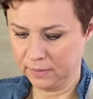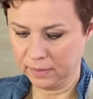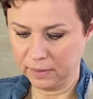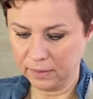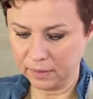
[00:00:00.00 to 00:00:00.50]

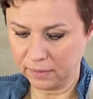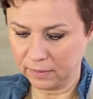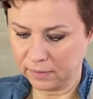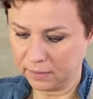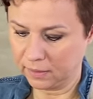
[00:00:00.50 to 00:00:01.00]
And then,
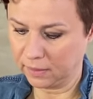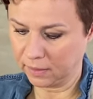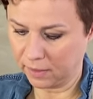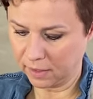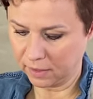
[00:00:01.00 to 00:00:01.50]
and then I
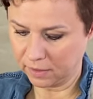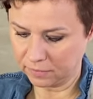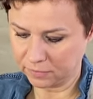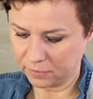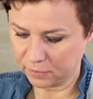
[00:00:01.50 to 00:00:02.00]

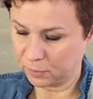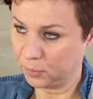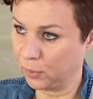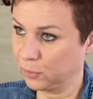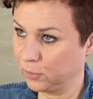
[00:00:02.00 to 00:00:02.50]
have the
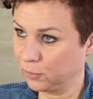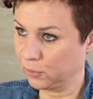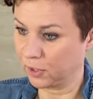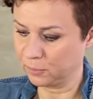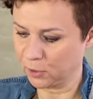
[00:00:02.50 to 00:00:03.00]
what
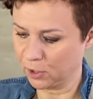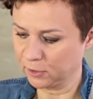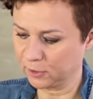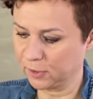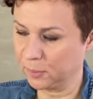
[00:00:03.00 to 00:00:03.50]
I'm
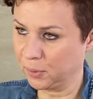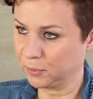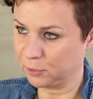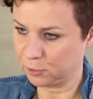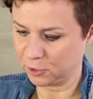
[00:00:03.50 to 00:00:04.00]
calling a
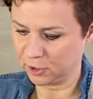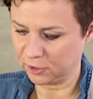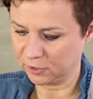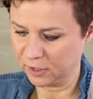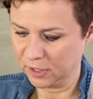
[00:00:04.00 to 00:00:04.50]
Polish
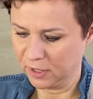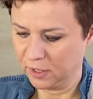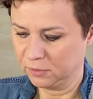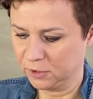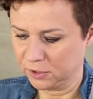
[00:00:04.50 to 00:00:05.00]
trio,
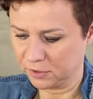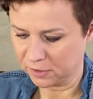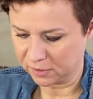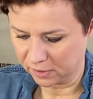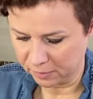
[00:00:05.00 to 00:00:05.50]
which is
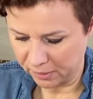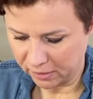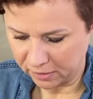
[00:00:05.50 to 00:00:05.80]
a bay